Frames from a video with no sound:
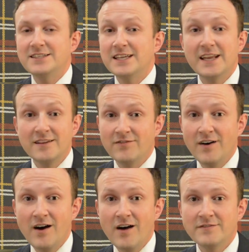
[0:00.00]
to get
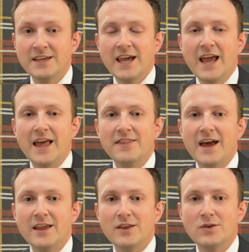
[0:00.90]
involved and
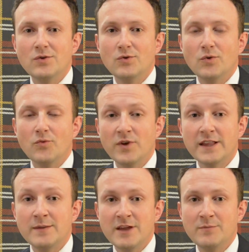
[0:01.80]
that you
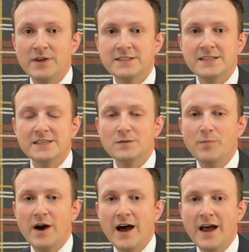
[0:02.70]
really mean business
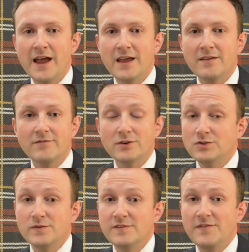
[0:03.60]
by
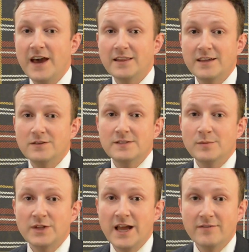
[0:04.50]
virtue of the fact that you
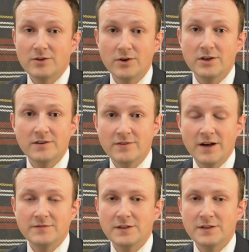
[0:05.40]
simply have a lawyer involved